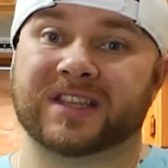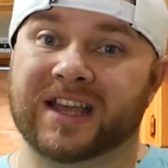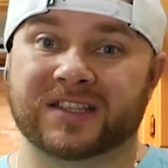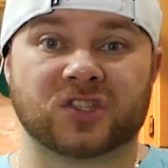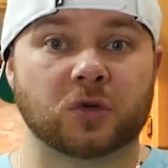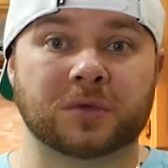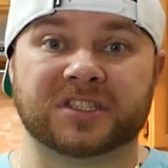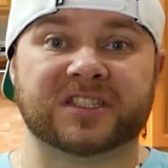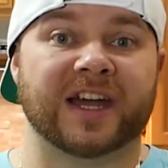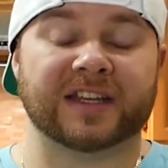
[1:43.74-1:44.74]
it has so
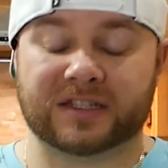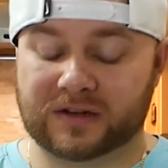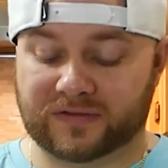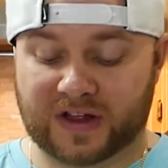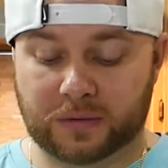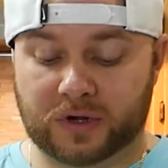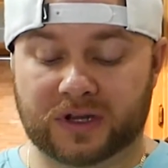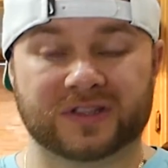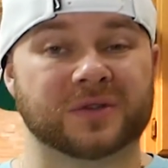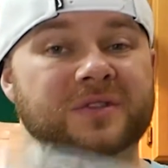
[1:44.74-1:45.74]
much dietary fiber in
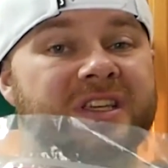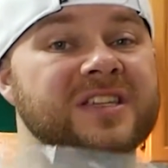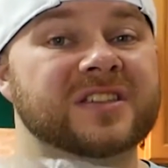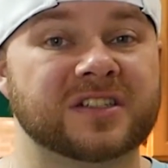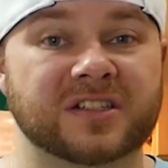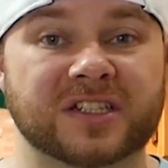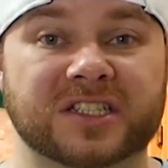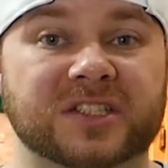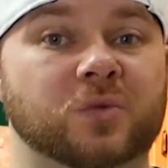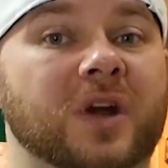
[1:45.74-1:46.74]
it. So these are
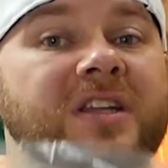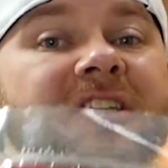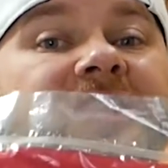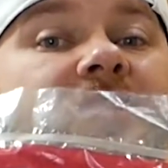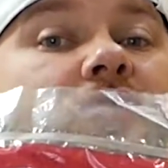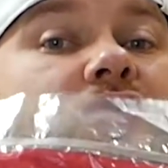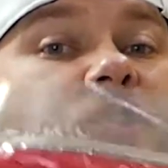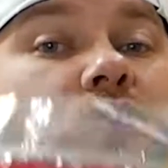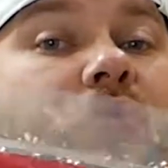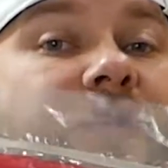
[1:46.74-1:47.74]
delicious. We're actually gonna use
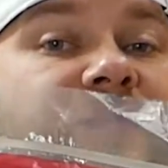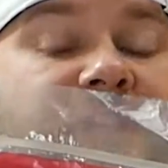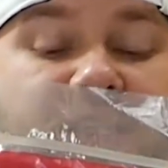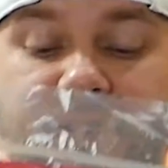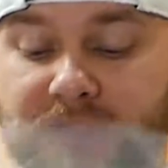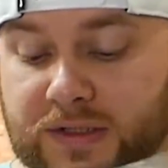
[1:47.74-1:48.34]
2 of these.